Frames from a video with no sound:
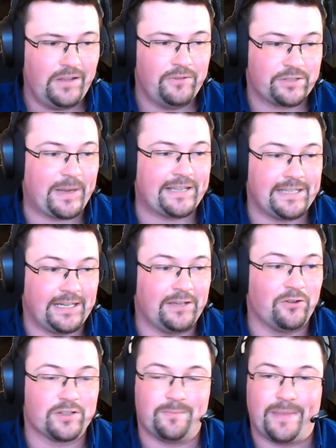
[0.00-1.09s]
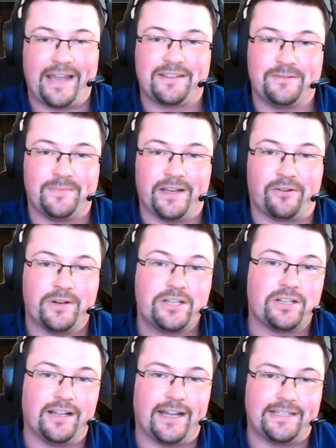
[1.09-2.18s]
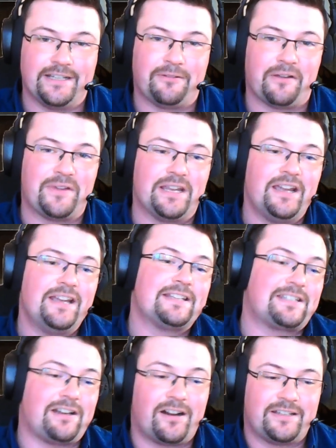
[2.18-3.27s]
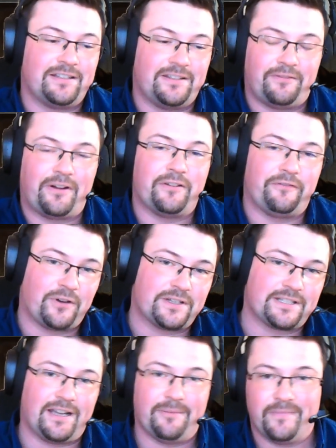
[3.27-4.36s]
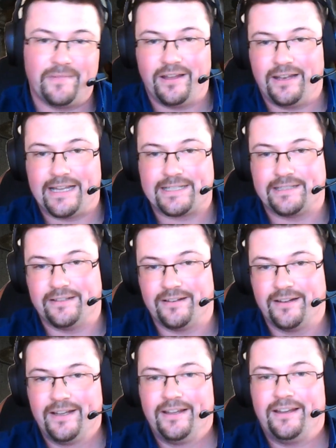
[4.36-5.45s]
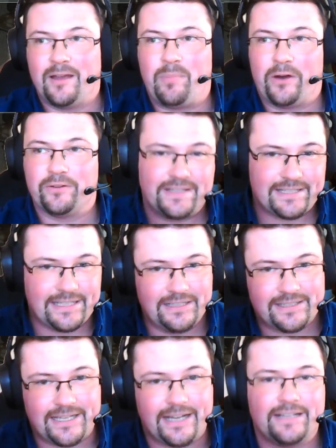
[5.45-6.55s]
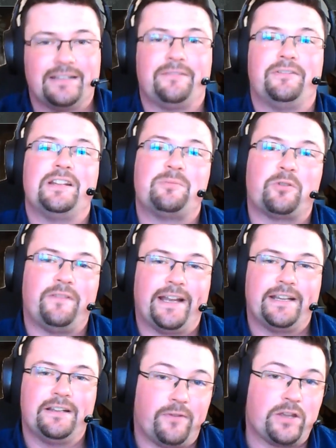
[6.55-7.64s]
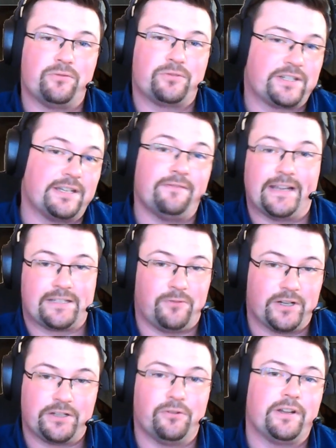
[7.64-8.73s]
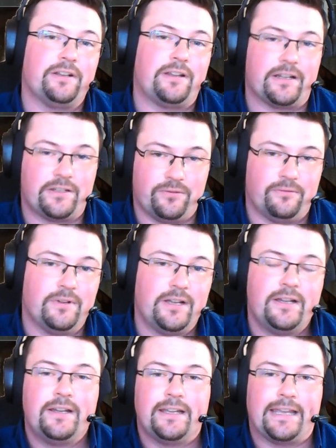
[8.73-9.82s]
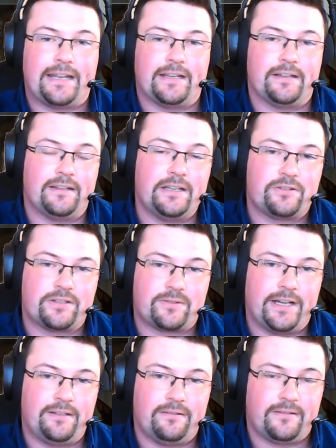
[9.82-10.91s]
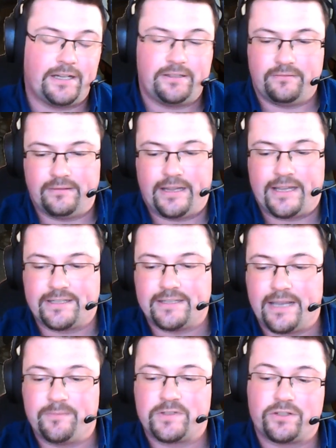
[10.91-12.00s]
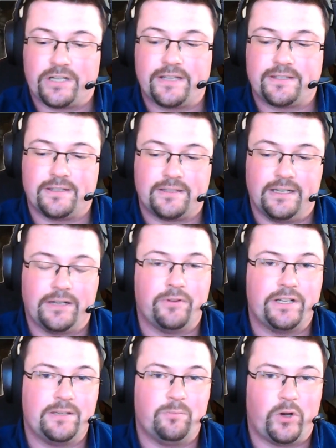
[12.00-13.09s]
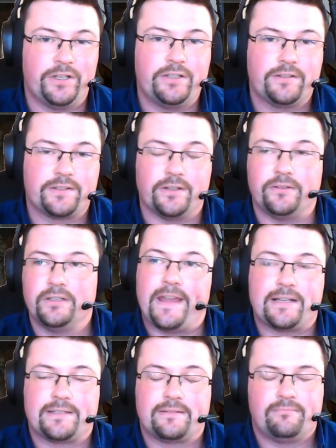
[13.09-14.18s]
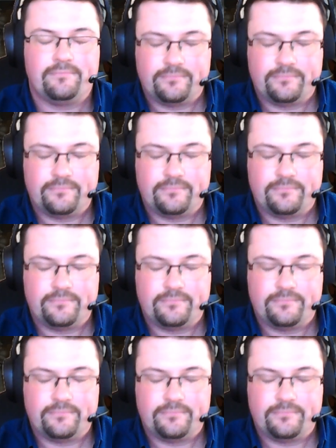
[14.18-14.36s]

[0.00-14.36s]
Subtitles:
which basically goes back to my original idea where we started the very first time last year about single-sided liquidity providing, where you just invest one token and you get an interest rate, right? As the name suggests, that's a liquidity bond. So that is